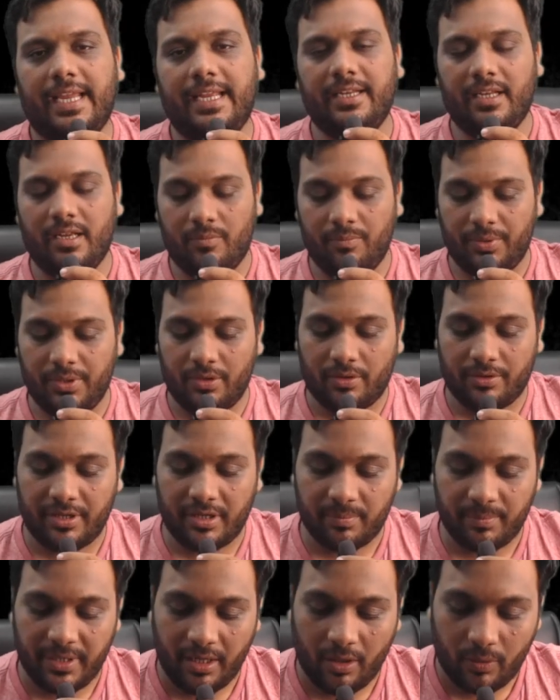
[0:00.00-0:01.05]
and company
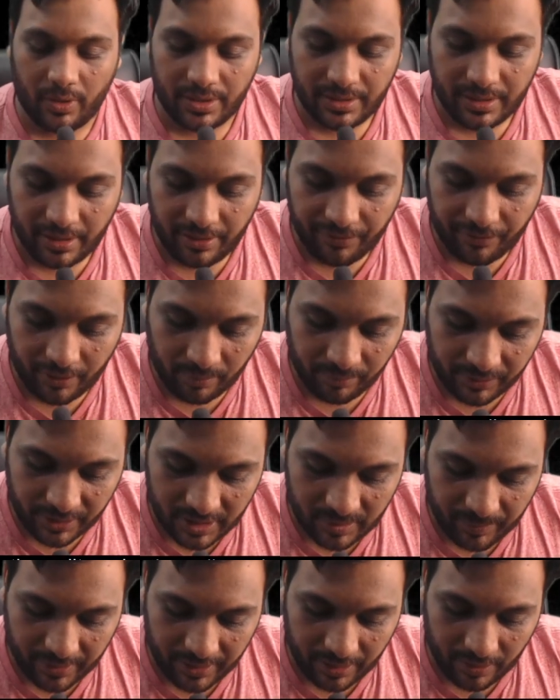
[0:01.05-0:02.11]
audit being questioned from
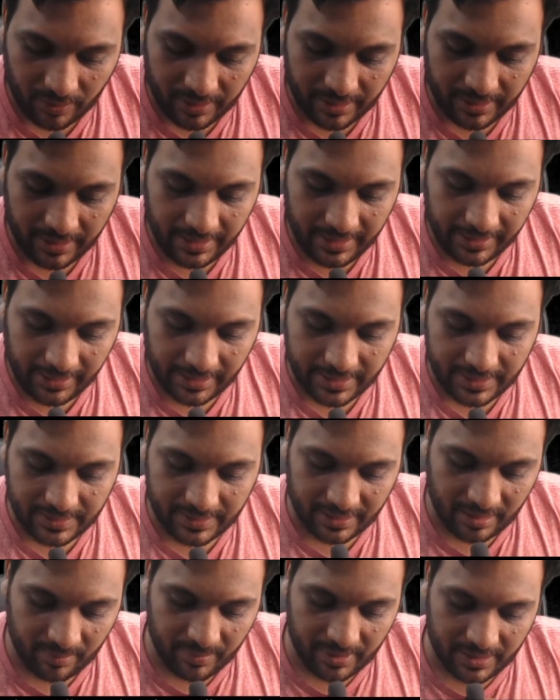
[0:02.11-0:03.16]
this particular case
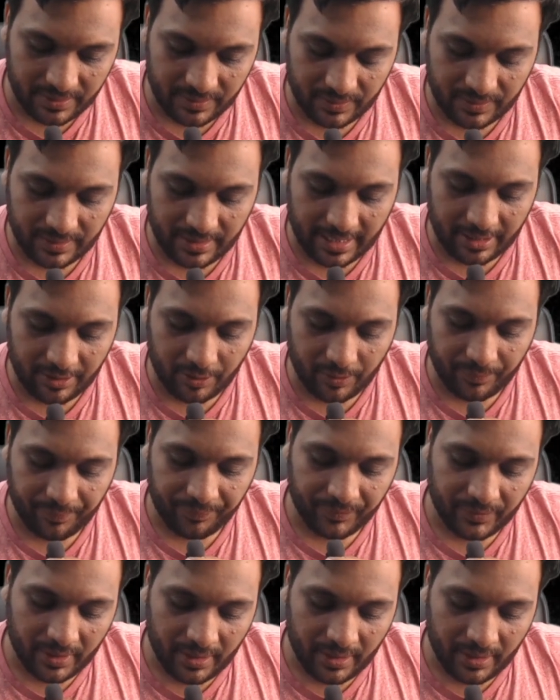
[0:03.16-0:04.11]
study based scenario.